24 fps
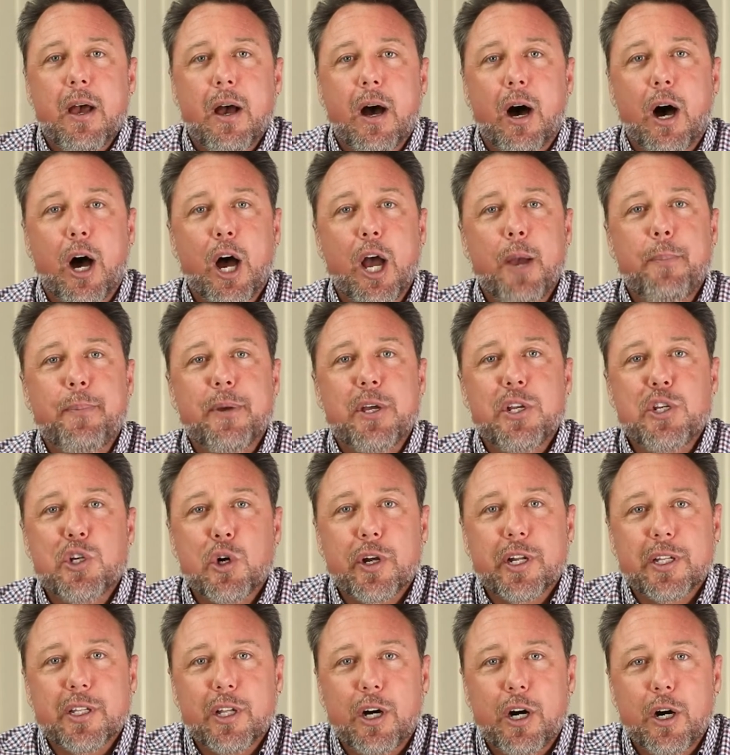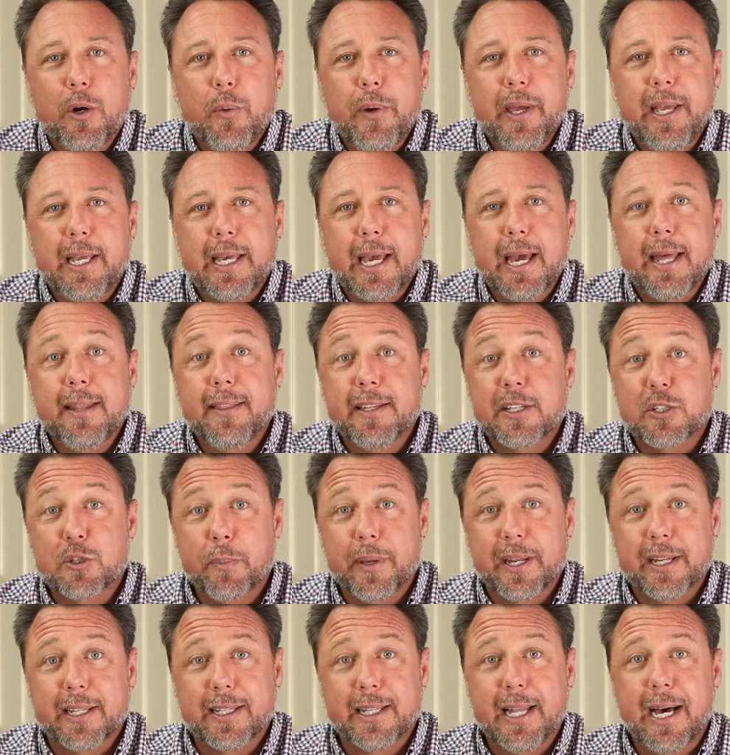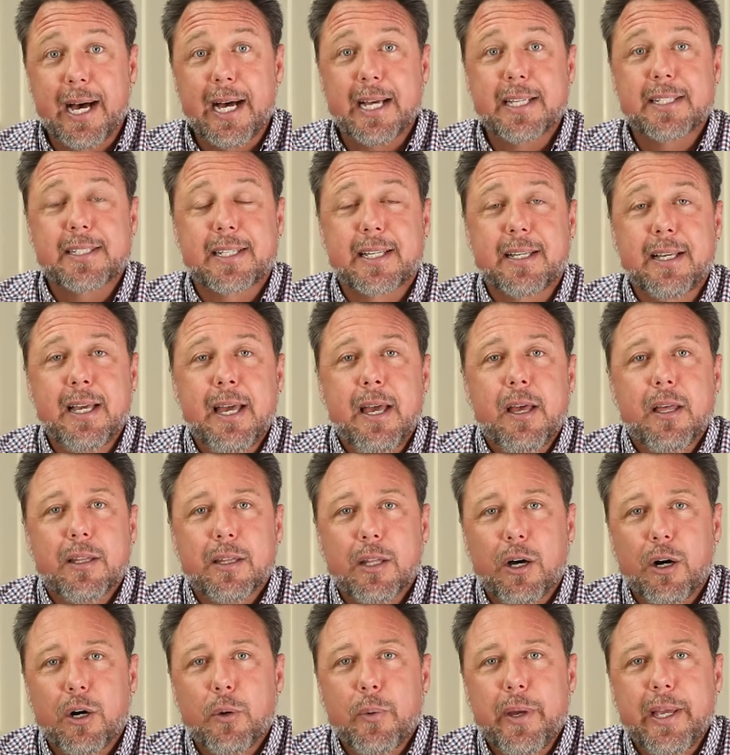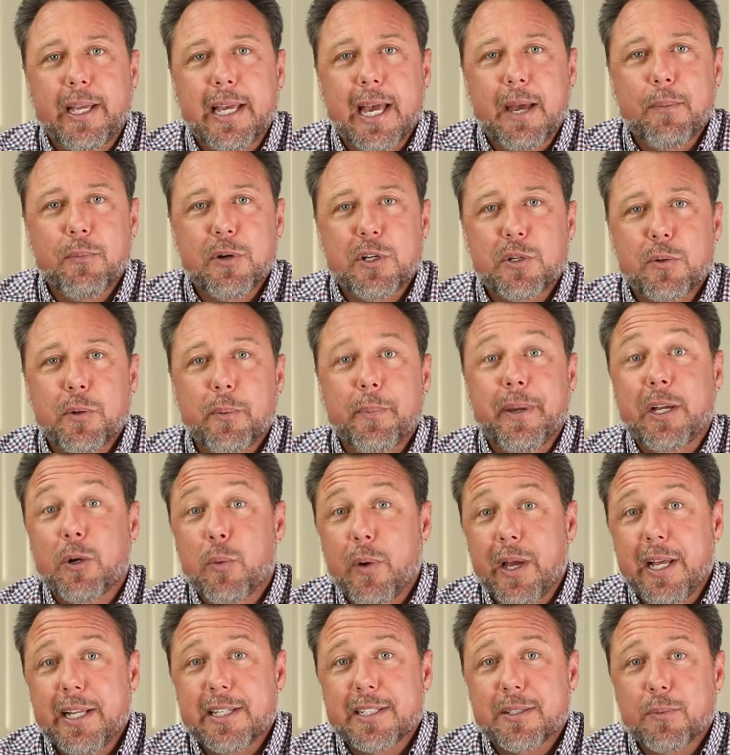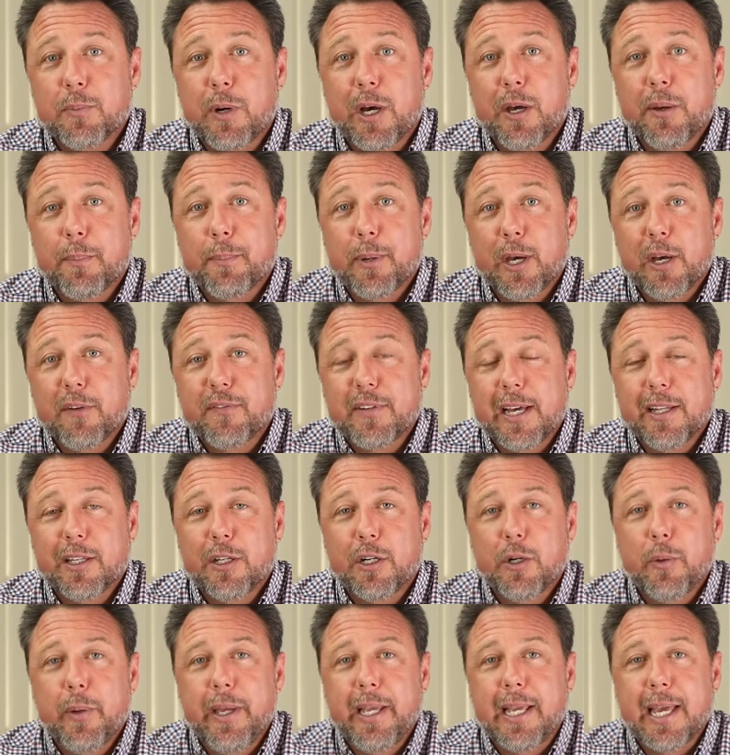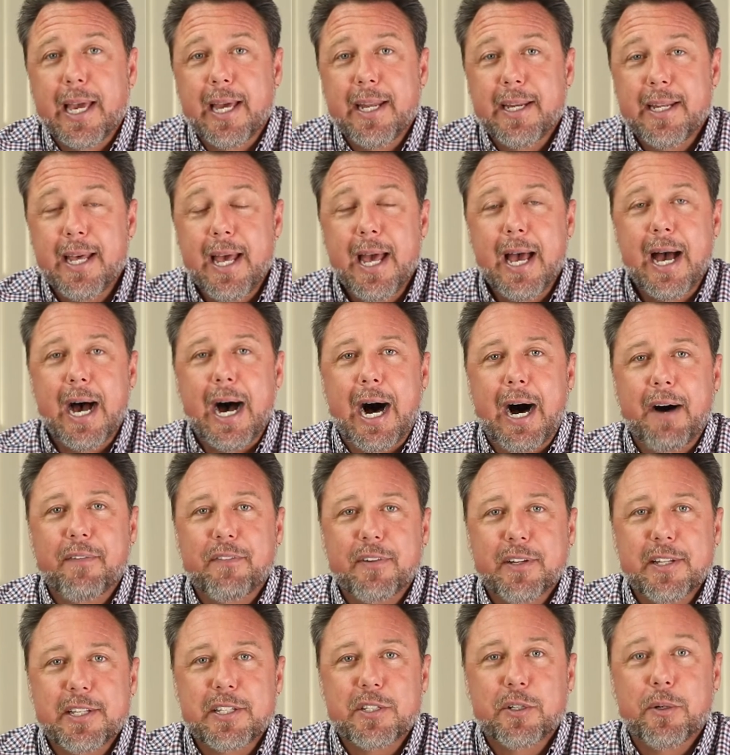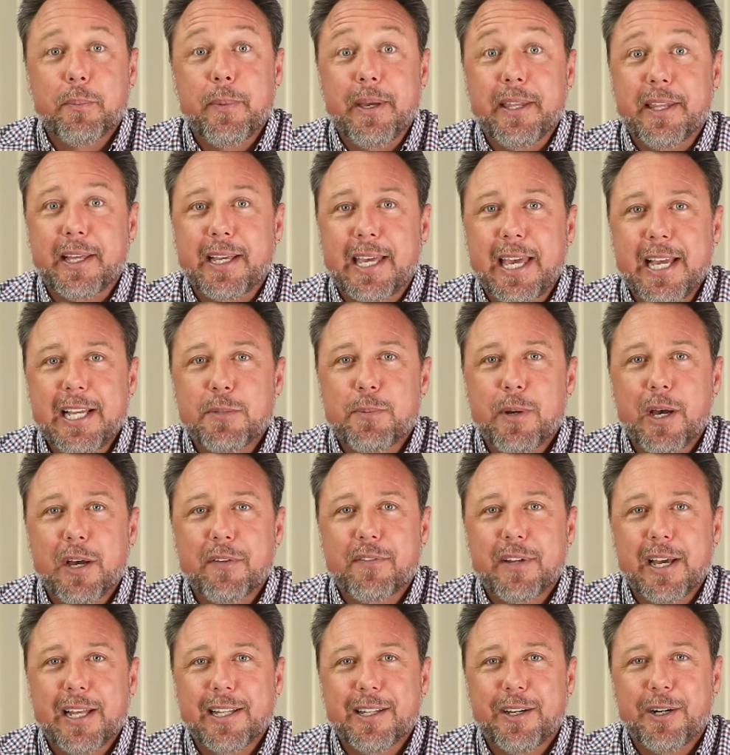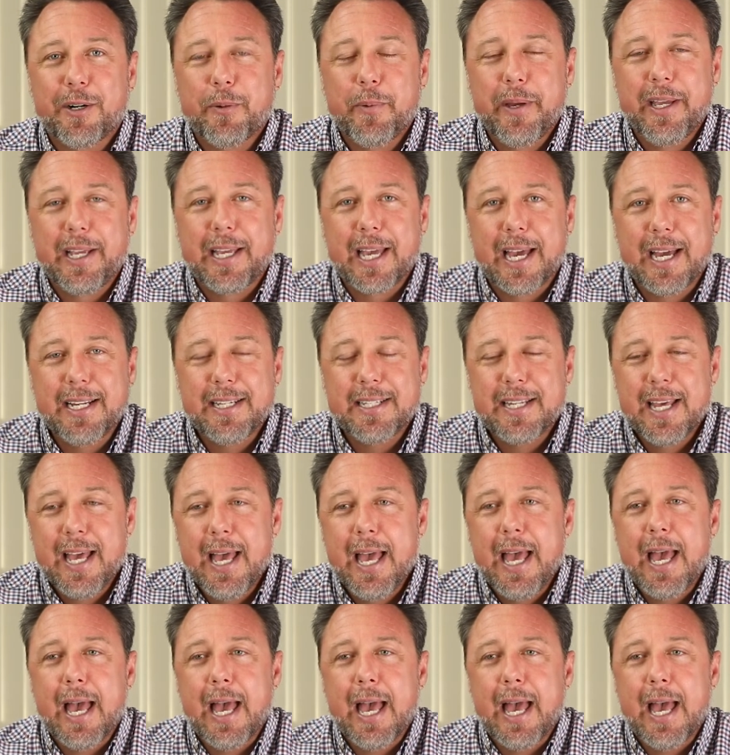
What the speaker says: I hope you enjoyed a long weekend. This will be the last long weekend, which will be Queen's birthday long weekend. After this will be the King's birthday long weekend.